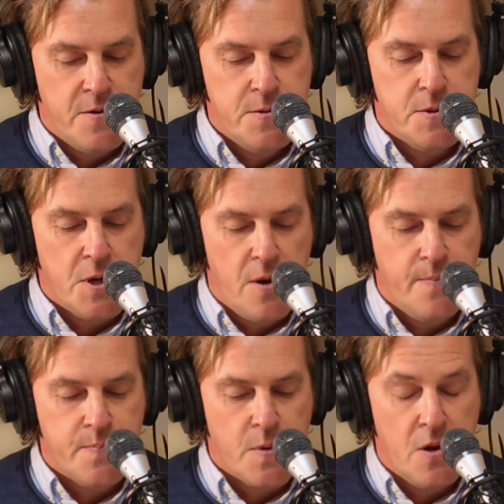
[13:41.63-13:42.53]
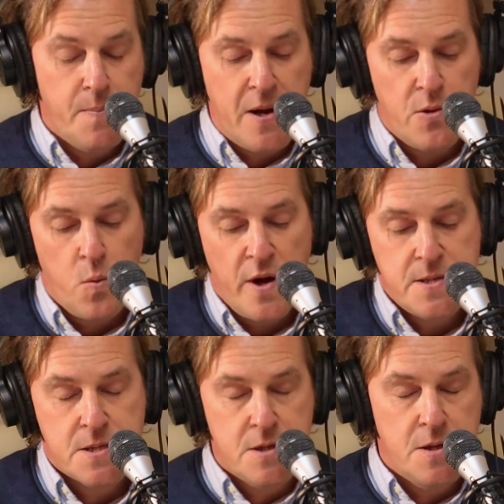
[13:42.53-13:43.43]
and about the
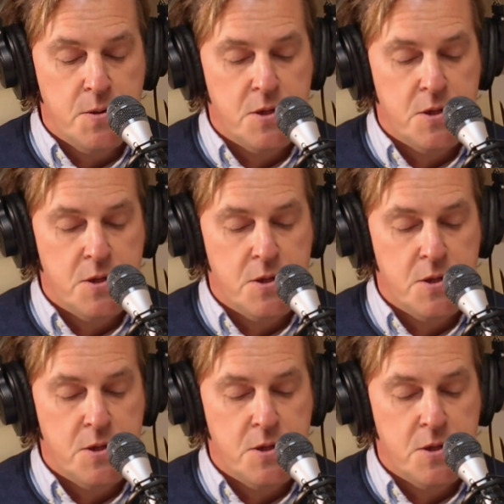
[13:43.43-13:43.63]
waste.